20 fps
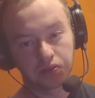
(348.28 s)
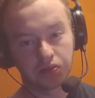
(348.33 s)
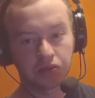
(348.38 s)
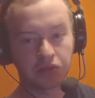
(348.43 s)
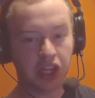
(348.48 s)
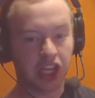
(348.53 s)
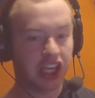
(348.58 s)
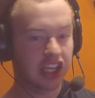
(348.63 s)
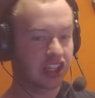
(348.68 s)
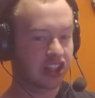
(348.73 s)

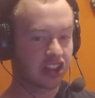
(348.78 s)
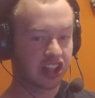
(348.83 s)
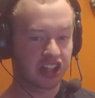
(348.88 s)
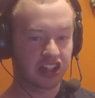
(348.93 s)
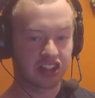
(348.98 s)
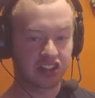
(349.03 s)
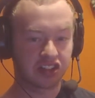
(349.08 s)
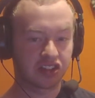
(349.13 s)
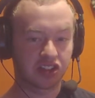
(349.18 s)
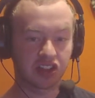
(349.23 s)
like
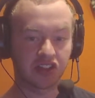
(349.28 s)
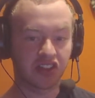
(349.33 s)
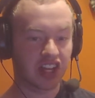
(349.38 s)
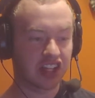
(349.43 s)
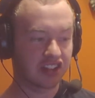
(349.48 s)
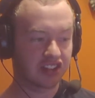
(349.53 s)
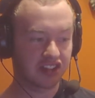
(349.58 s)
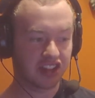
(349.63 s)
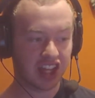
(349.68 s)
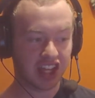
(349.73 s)
there's
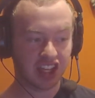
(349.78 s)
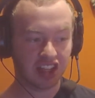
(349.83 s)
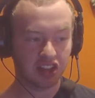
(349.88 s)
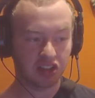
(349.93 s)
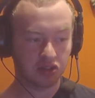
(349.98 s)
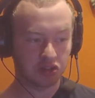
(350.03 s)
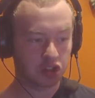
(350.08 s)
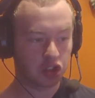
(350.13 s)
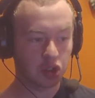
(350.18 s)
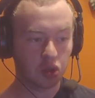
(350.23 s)
devices that
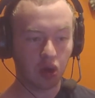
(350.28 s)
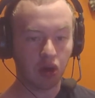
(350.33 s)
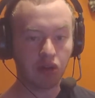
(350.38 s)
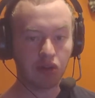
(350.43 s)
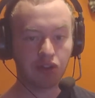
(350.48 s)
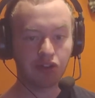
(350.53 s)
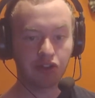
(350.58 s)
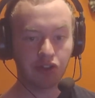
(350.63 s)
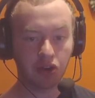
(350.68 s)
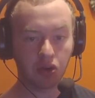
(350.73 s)
do
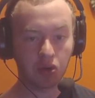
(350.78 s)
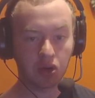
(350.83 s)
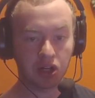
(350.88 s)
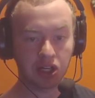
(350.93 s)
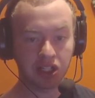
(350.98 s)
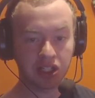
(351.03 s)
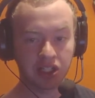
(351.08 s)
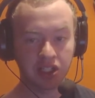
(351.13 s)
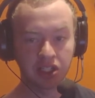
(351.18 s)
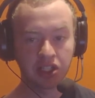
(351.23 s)
all
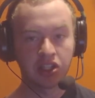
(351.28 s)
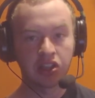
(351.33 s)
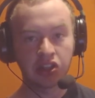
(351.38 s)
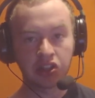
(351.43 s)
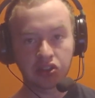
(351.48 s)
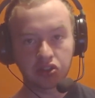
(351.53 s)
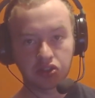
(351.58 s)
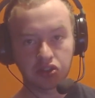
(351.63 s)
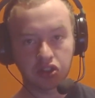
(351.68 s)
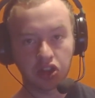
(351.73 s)
four.
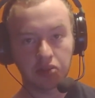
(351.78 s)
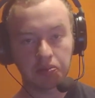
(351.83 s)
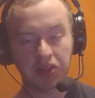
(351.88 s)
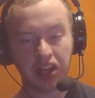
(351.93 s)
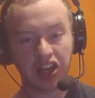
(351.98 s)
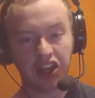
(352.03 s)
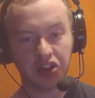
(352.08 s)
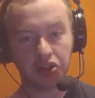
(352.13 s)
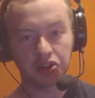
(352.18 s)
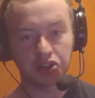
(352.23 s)
There's some
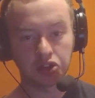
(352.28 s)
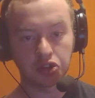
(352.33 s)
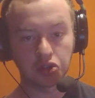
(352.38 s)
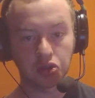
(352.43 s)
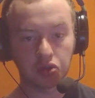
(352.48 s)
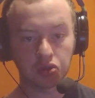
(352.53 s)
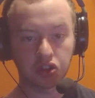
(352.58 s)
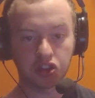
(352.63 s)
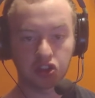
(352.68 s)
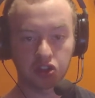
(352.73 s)
that do
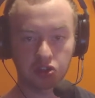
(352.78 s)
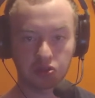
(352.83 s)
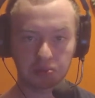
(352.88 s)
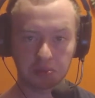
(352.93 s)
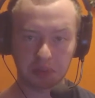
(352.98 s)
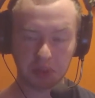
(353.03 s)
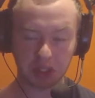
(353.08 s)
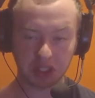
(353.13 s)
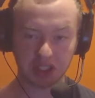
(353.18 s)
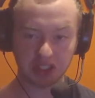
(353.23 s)
only
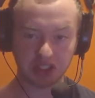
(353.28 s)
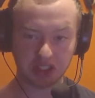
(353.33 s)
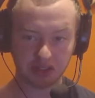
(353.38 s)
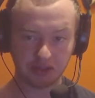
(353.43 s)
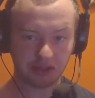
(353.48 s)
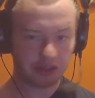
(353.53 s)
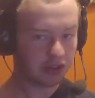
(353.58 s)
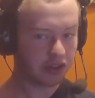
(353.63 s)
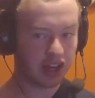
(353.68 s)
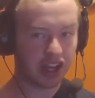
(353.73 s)
Sprint
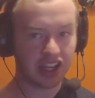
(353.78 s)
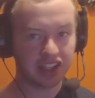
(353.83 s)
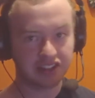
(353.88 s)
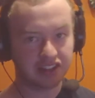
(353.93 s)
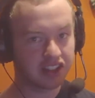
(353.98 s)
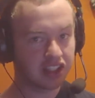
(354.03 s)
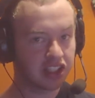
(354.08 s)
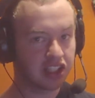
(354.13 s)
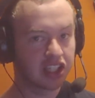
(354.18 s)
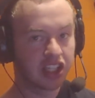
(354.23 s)
and
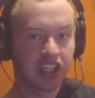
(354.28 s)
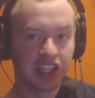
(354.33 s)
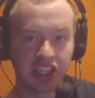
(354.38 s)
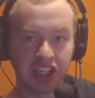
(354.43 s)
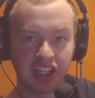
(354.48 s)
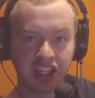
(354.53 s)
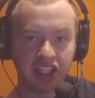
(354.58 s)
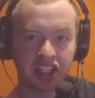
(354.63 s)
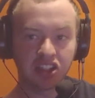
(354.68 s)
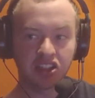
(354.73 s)
Verizon.
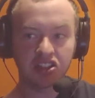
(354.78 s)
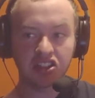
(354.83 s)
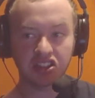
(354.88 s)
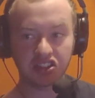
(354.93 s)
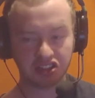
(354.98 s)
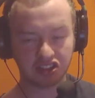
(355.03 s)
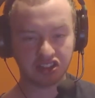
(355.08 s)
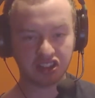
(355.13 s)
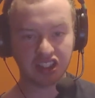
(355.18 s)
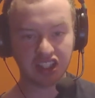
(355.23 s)

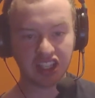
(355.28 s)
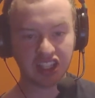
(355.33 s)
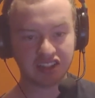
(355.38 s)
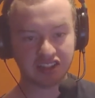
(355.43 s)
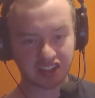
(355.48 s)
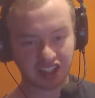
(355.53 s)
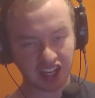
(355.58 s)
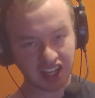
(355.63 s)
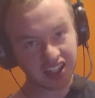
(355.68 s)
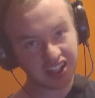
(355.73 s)

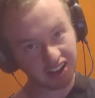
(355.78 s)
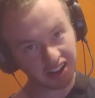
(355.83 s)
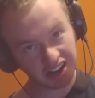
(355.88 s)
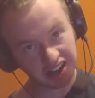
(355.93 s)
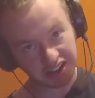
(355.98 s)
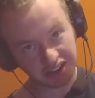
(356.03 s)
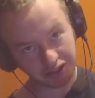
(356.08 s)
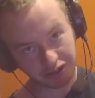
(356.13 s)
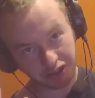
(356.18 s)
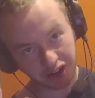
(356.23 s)
It's kind of
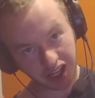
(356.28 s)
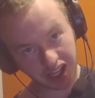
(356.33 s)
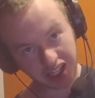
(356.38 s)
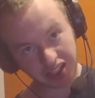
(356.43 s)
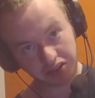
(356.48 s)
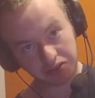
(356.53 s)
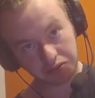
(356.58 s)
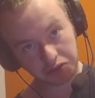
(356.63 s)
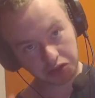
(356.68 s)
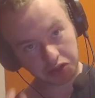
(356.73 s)
hard to
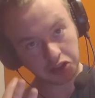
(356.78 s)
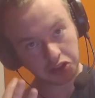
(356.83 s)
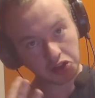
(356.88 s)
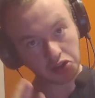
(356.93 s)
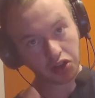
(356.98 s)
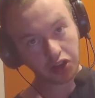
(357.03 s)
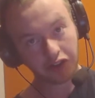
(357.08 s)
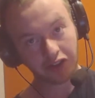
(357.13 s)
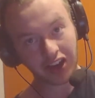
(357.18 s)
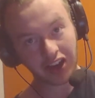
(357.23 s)
find
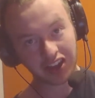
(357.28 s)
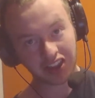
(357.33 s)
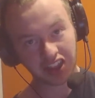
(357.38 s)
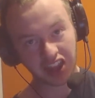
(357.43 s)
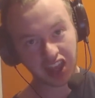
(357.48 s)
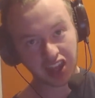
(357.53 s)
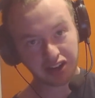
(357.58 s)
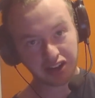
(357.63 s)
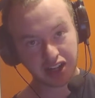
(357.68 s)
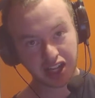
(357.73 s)
due to the fact
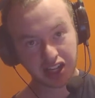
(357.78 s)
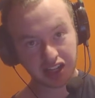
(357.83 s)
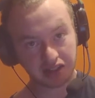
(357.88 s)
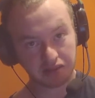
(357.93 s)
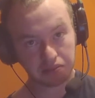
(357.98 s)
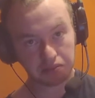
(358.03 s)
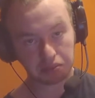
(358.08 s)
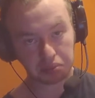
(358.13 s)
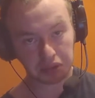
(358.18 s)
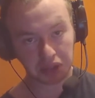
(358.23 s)
that internet
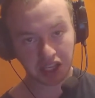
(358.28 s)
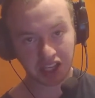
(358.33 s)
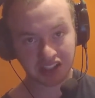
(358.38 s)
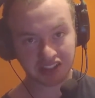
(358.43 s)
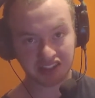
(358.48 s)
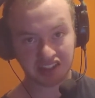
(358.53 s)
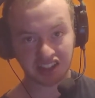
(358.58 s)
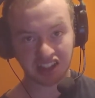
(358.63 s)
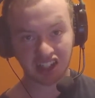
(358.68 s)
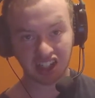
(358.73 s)

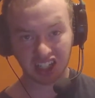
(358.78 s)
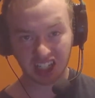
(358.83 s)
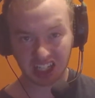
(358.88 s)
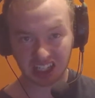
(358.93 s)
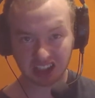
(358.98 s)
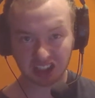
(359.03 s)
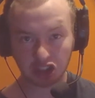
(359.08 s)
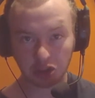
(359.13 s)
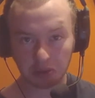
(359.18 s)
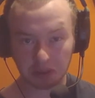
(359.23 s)
plans are
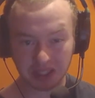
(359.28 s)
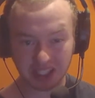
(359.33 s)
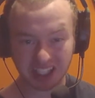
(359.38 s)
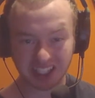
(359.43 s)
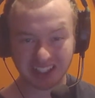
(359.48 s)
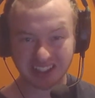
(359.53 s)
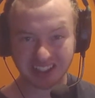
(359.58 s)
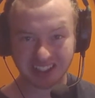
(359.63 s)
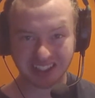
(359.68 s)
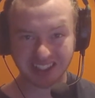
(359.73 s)
a little
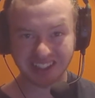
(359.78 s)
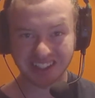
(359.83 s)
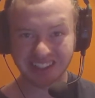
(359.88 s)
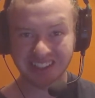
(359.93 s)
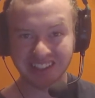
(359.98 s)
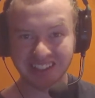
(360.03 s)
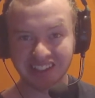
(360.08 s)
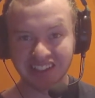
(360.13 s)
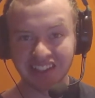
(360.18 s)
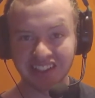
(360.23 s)
bit
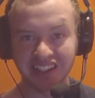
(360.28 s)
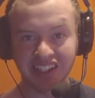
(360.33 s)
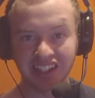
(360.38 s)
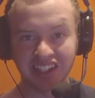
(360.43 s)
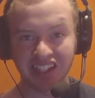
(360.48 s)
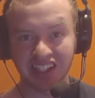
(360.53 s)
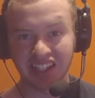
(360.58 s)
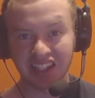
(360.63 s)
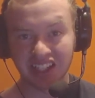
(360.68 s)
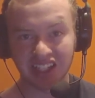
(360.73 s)

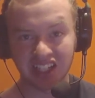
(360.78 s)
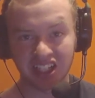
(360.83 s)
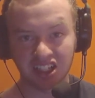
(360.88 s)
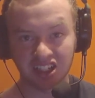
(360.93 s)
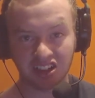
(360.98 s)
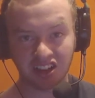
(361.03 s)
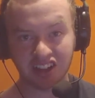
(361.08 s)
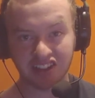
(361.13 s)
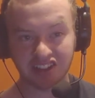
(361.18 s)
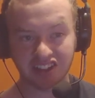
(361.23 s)

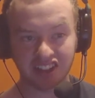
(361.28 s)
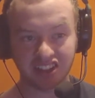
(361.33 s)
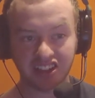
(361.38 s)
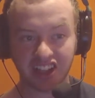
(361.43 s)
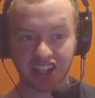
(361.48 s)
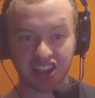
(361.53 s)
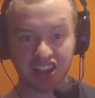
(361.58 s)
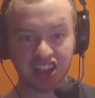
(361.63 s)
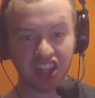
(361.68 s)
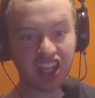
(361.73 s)
crazy.
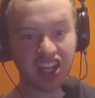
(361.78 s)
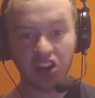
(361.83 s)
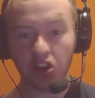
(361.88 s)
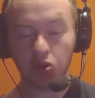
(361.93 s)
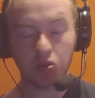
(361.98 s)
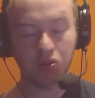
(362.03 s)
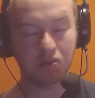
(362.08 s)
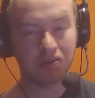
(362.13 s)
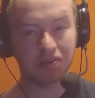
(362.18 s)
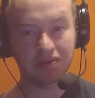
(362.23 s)
Like they
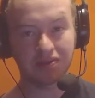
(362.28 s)
don't